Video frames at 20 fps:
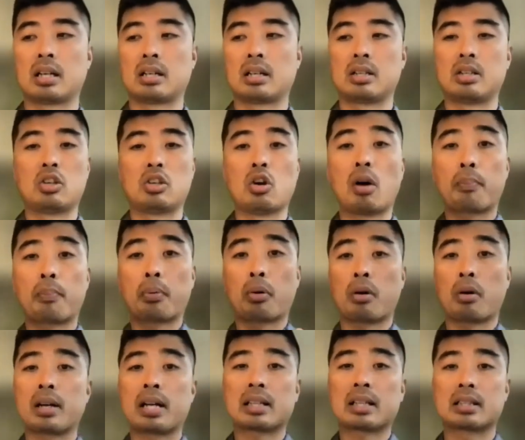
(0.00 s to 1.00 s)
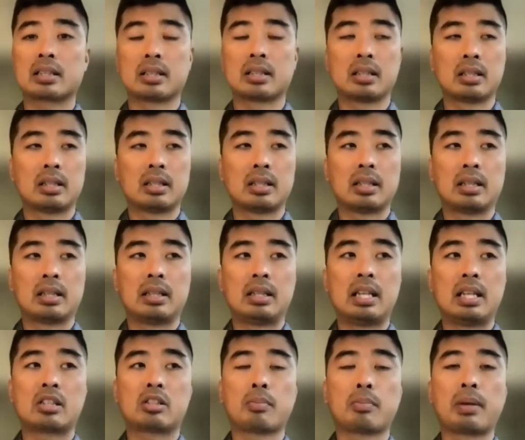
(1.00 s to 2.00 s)
your product
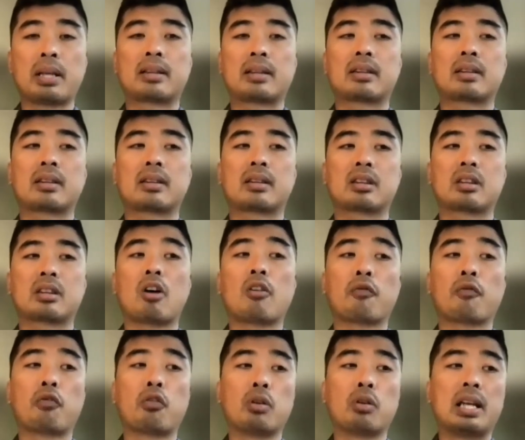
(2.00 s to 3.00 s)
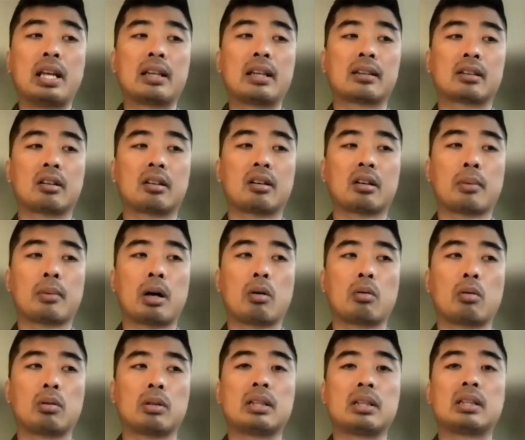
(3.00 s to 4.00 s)
needs to be thoughtfully thought about
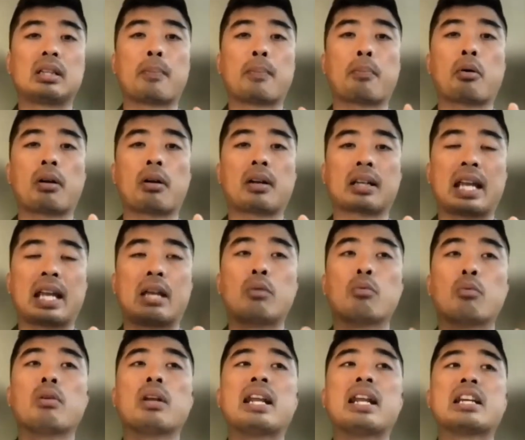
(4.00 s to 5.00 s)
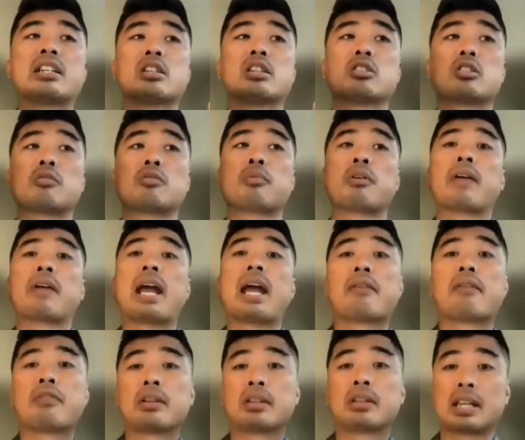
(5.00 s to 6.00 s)
the product in relationship with
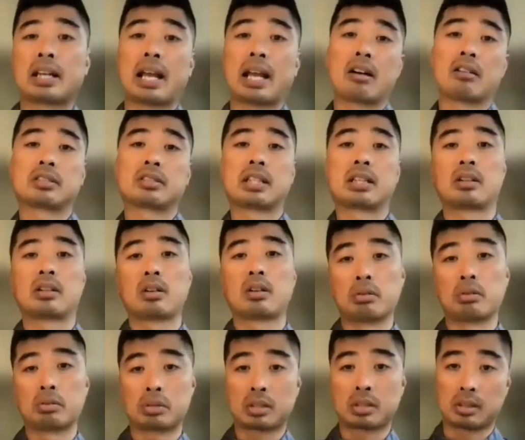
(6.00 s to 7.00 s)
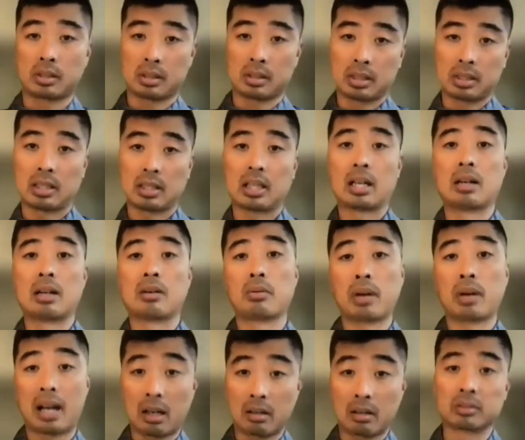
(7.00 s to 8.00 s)
everything else that goes
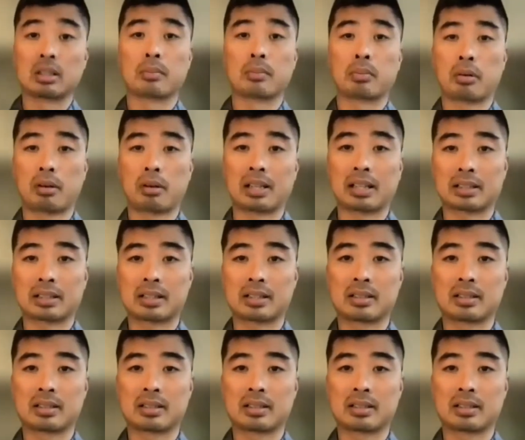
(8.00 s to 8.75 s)
around the product.